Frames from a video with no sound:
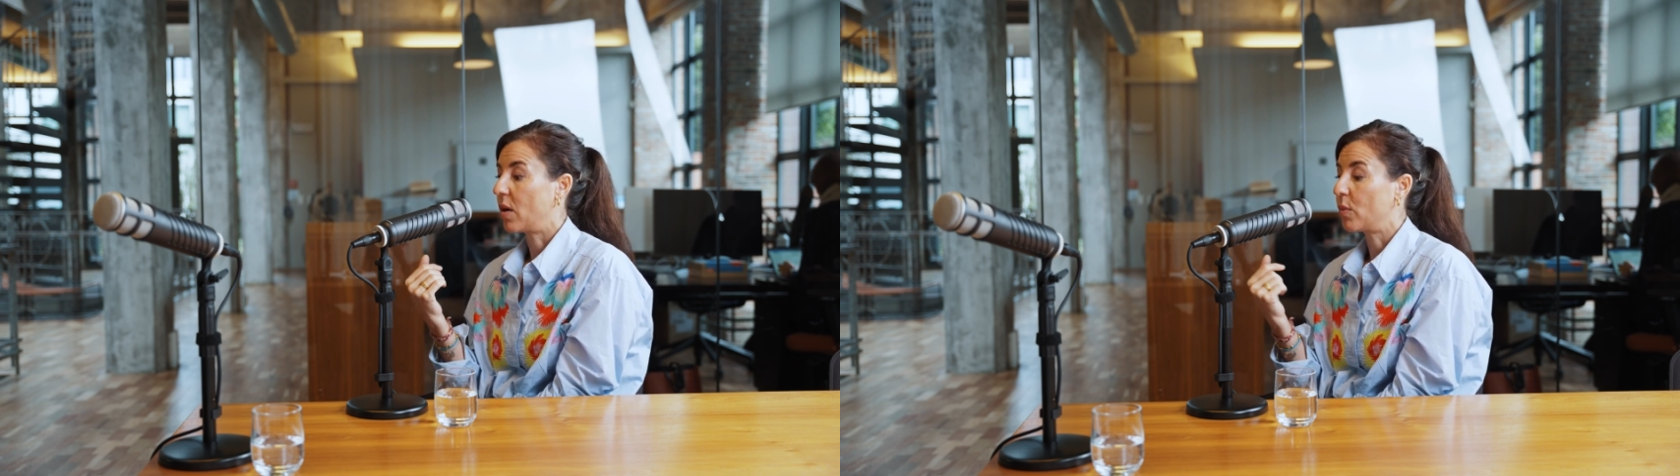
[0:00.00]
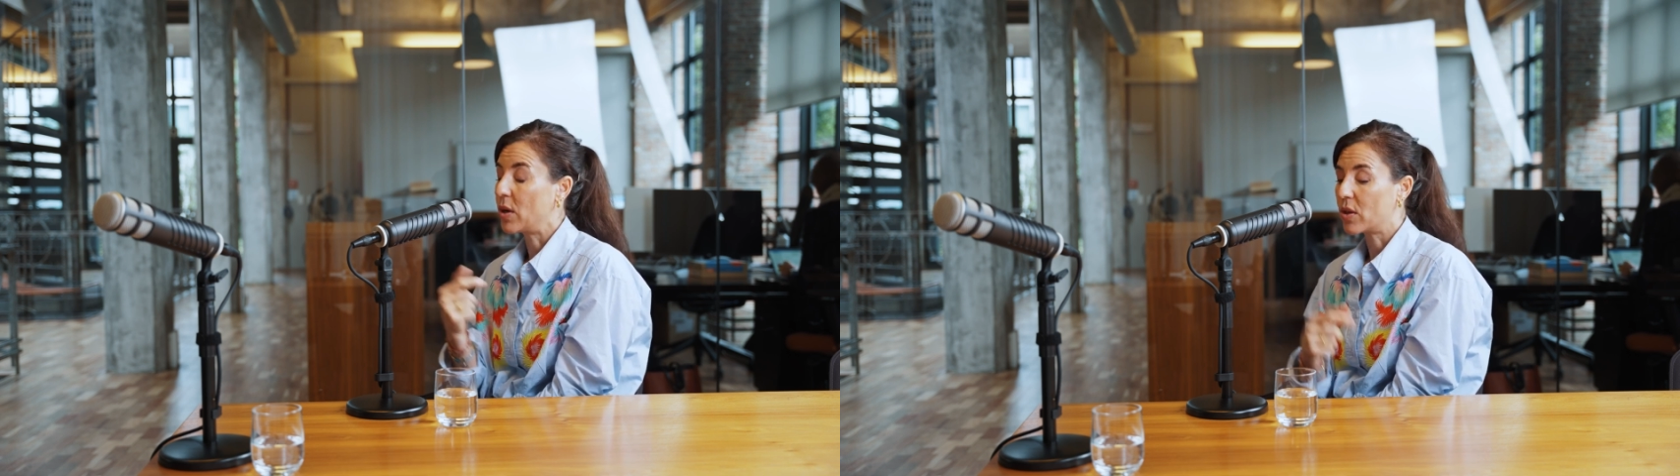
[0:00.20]

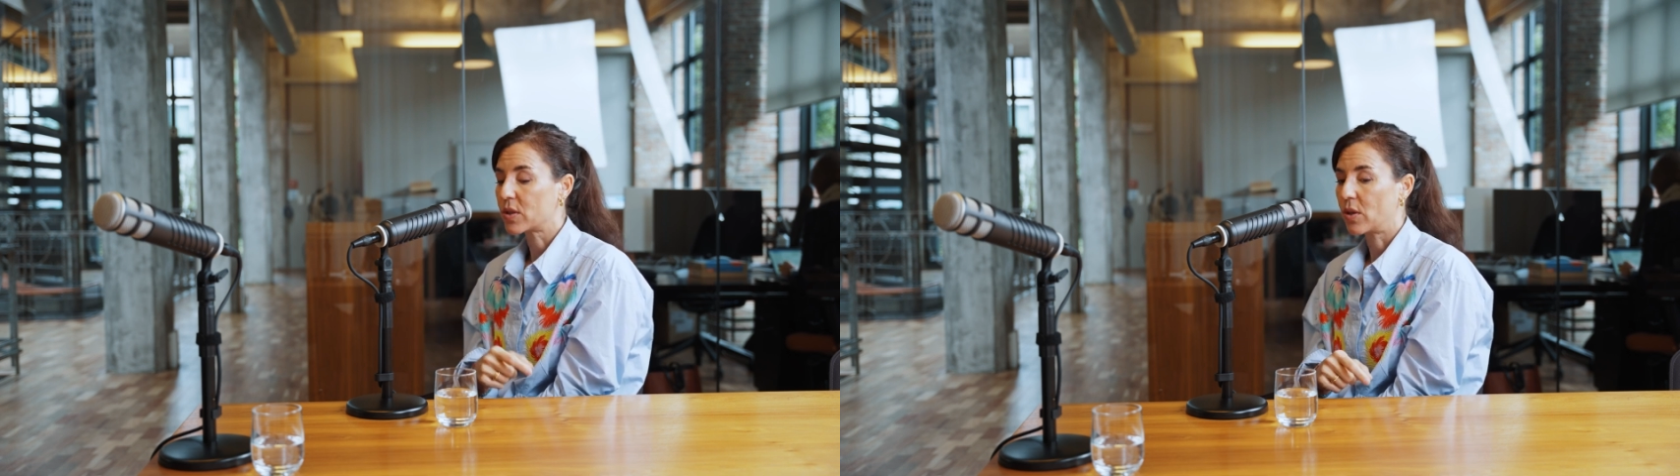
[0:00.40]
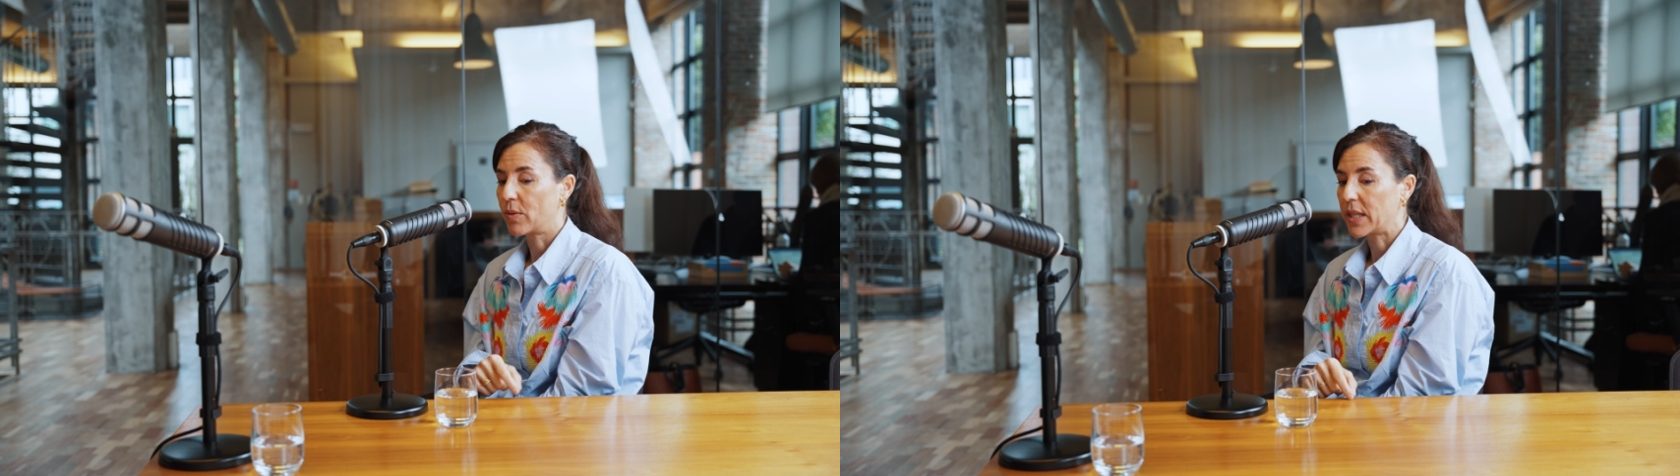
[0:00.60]
We
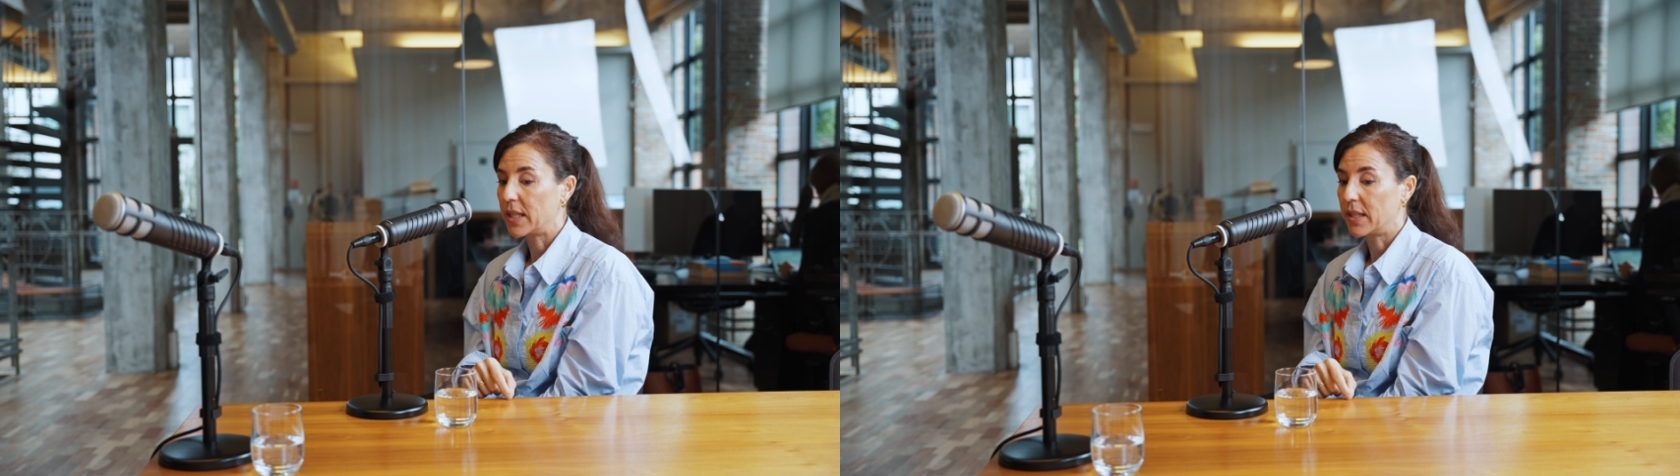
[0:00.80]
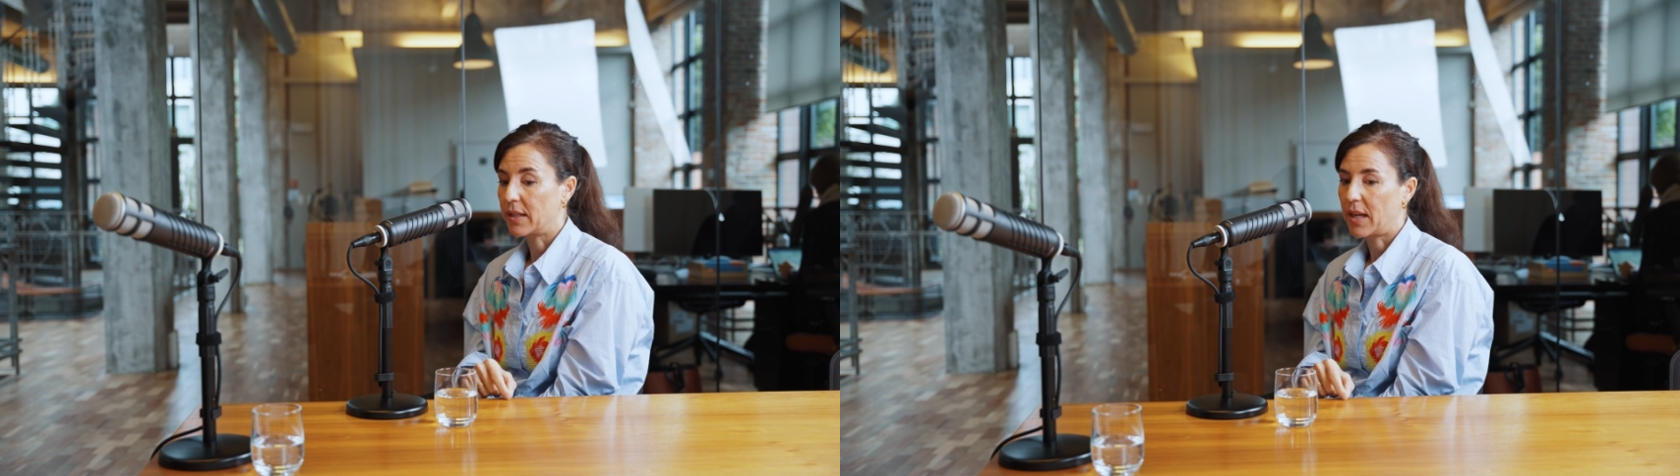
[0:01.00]
also
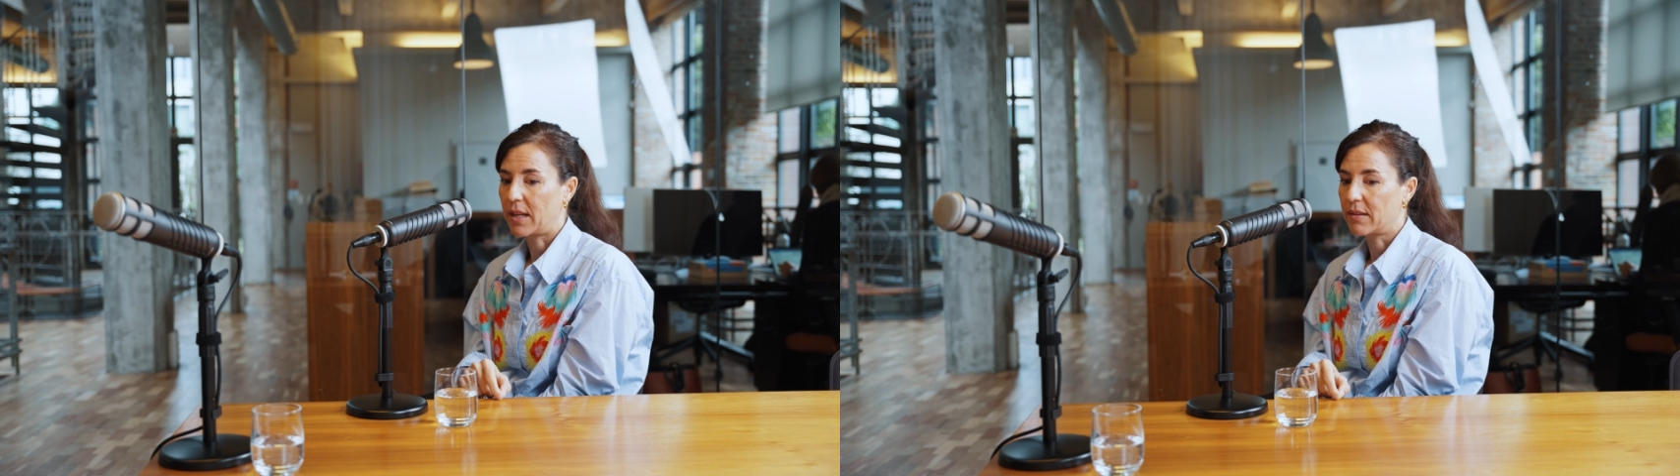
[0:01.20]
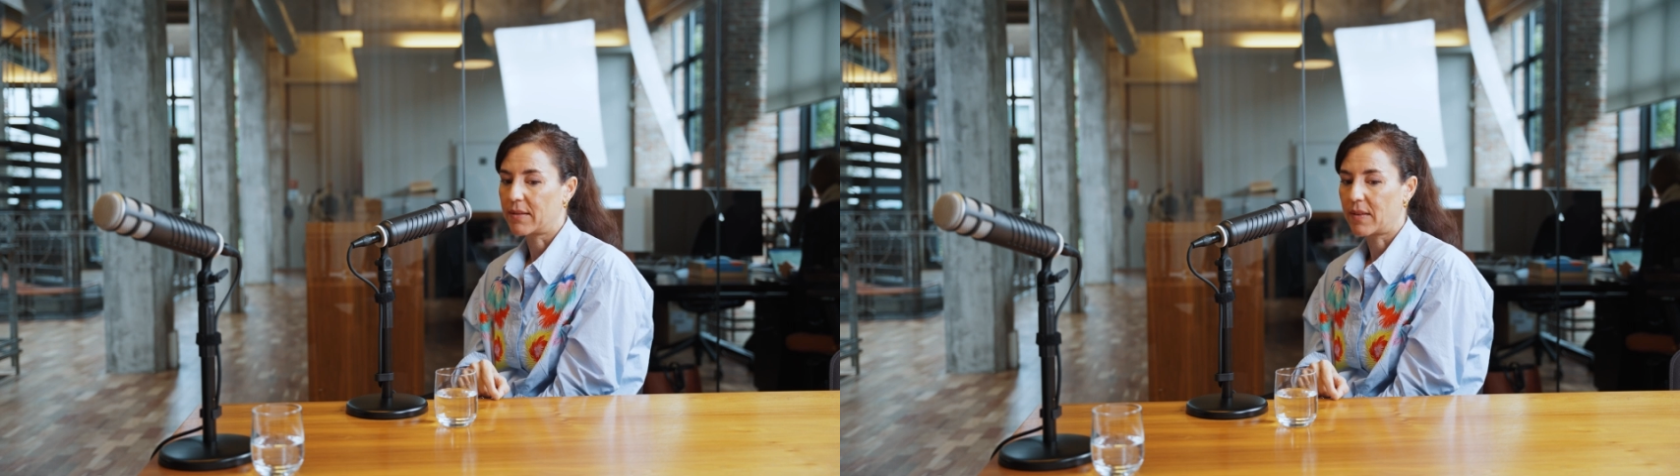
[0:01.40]
already
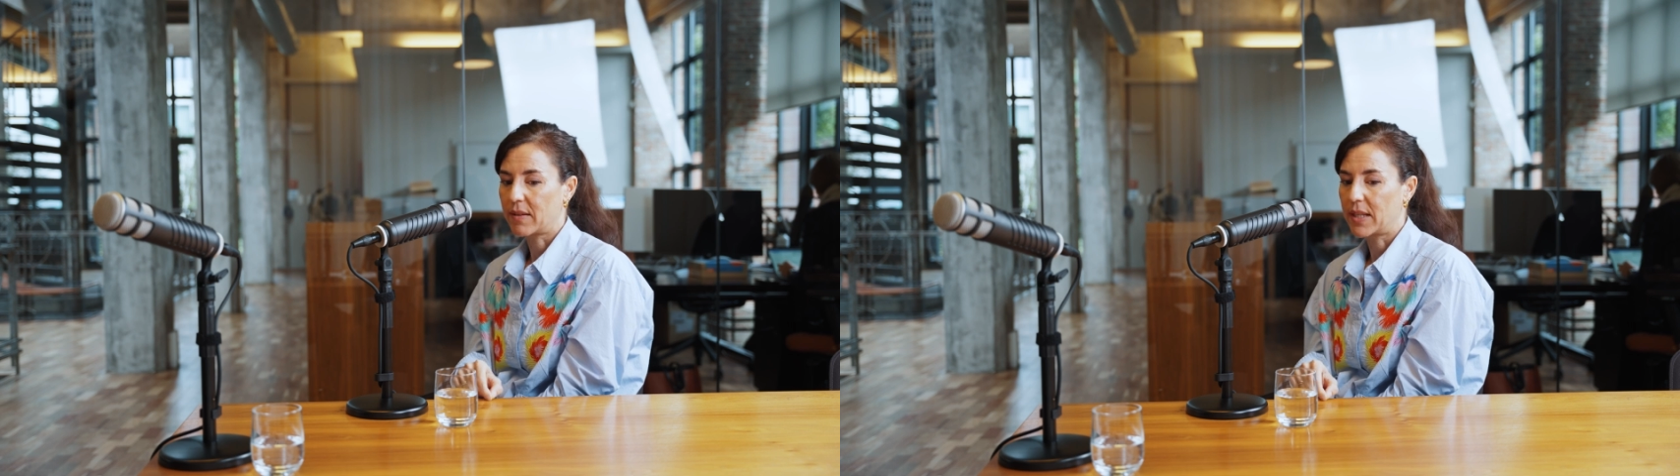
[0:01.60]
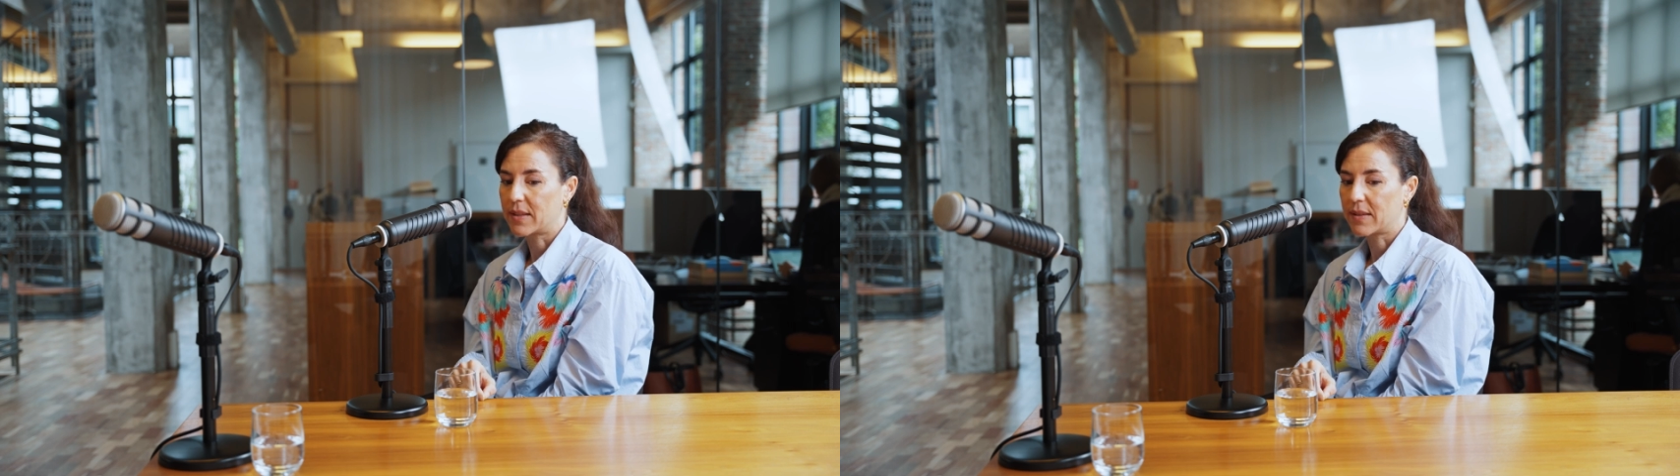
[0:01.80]

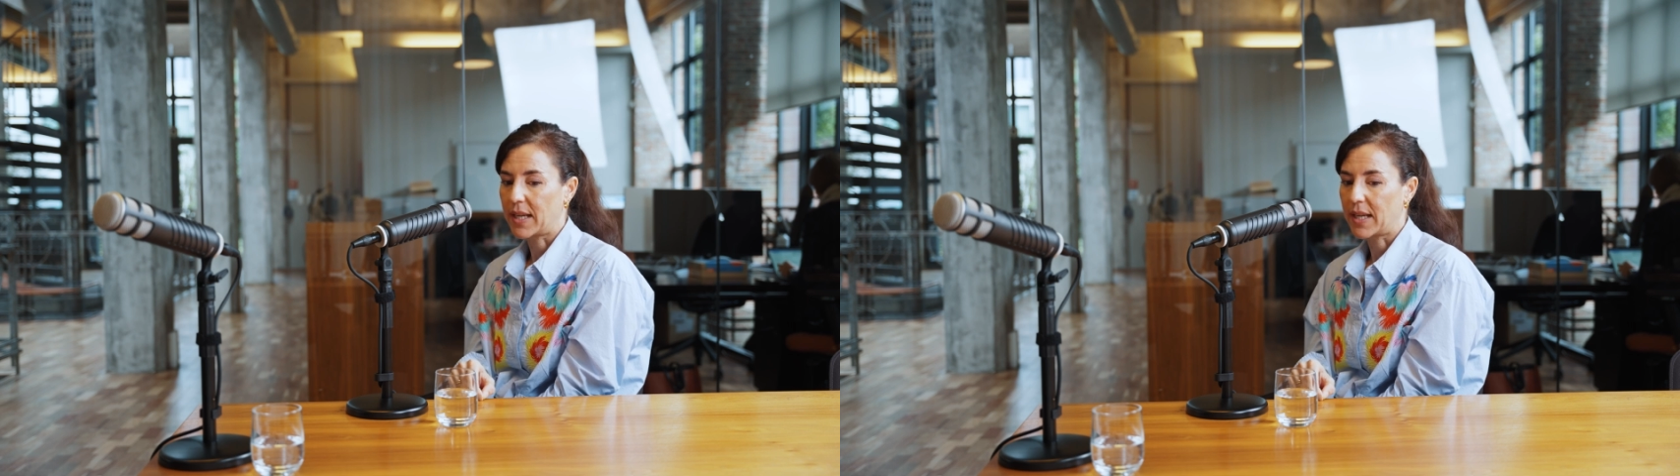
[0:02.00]
did